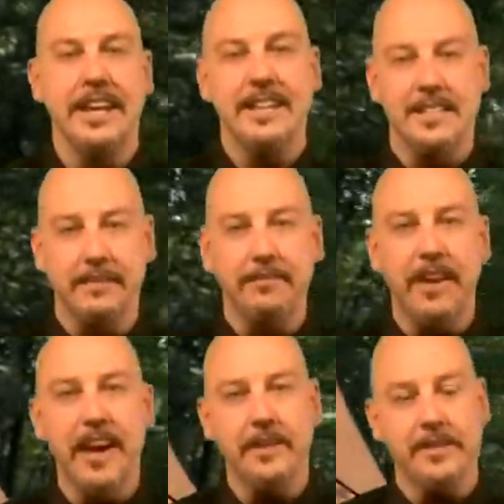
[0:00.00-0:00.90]
is the
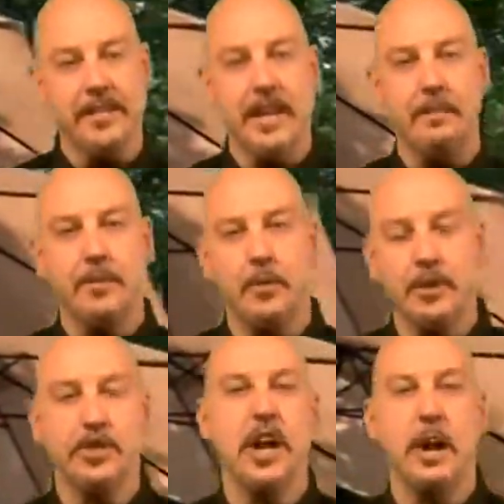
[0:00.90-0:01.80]
final step to a
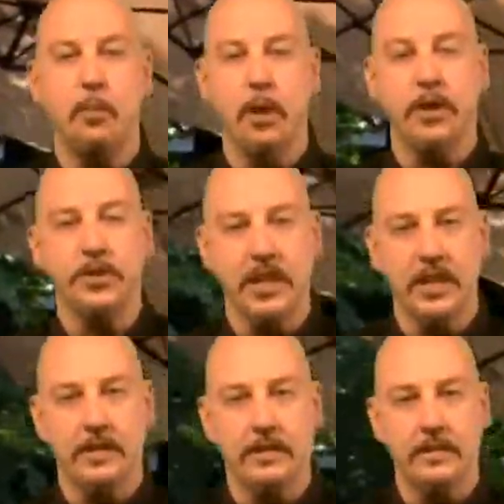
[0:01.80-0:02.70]
job well
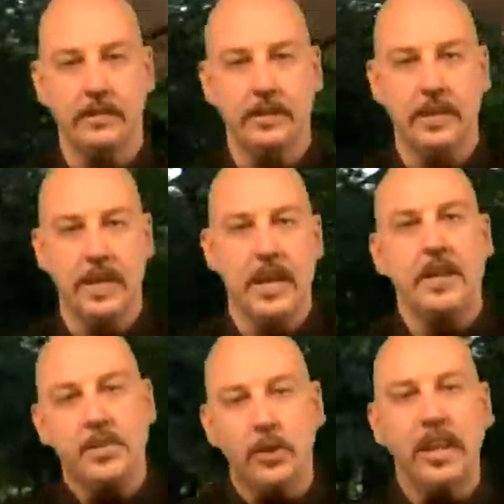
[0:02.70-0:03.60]
done.
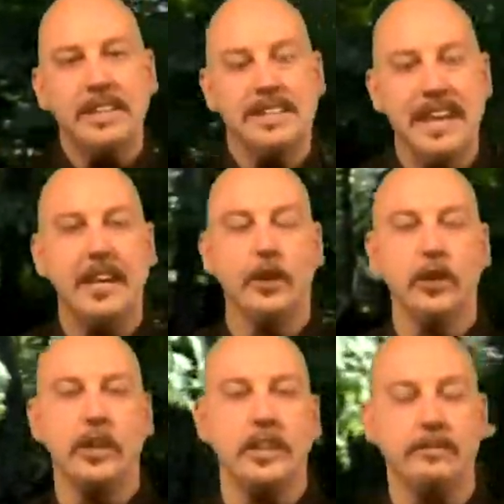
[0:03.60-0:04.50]
So let's take a
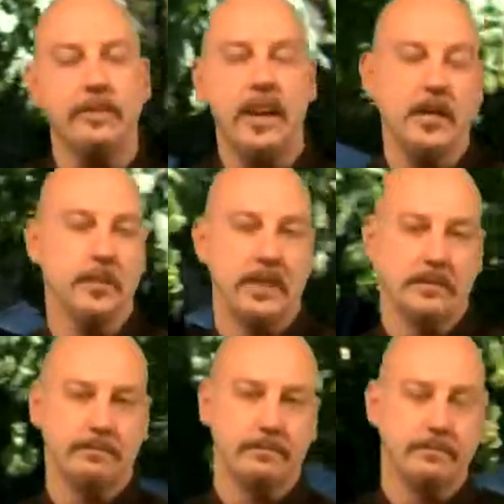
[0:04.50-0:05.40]
look at the following.
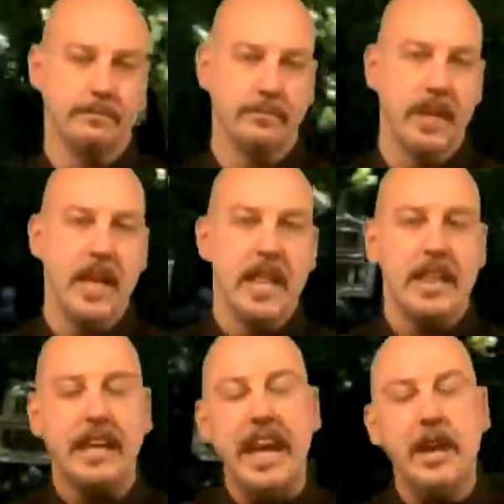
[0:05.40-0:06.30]

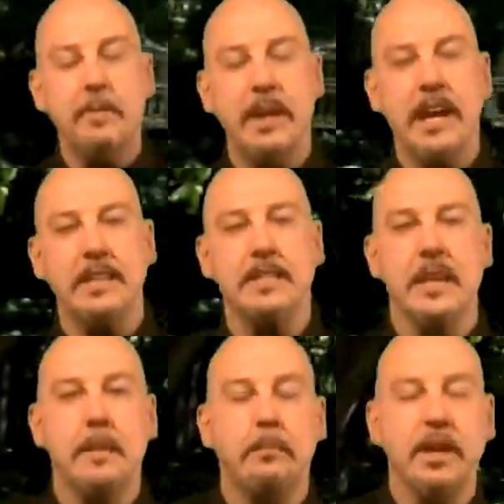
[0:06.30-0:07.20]
Polybind sand
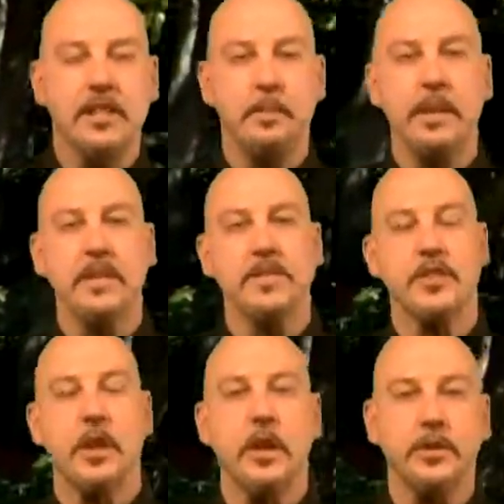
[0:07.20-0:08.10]
must be
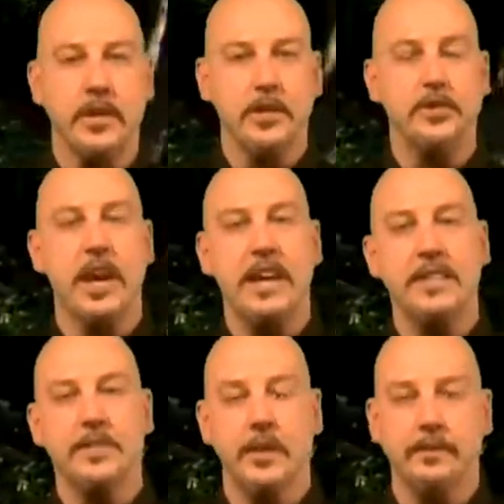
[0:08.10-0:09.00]
installed on a dry
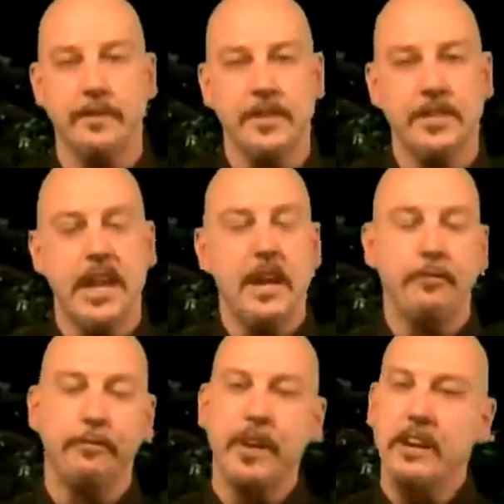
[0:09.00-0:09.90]
surface,
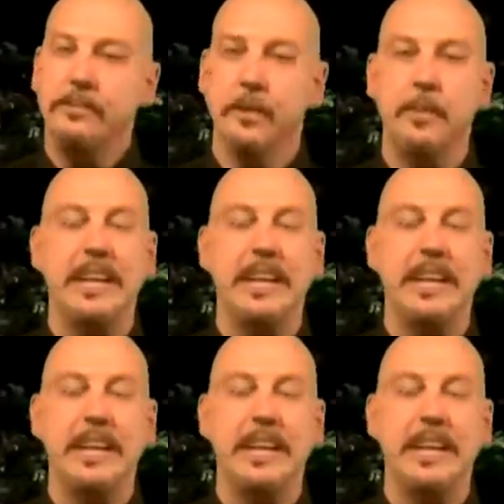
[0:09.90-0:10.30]
free from